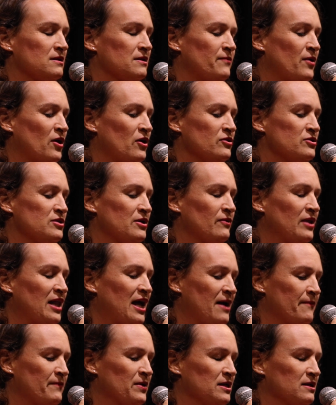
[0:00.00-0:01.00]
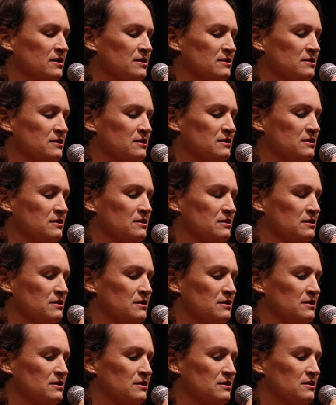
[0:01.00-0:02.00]
The poetry will happen.
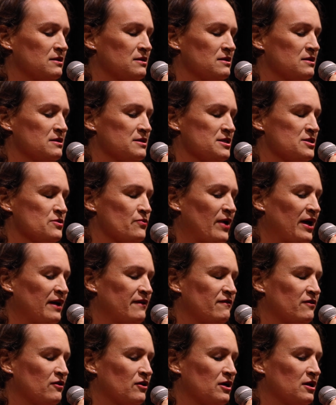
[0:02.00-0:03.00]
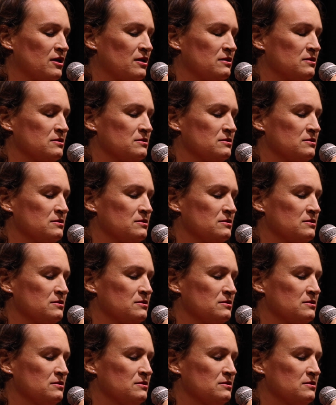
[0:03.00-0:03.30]
Just wait for it.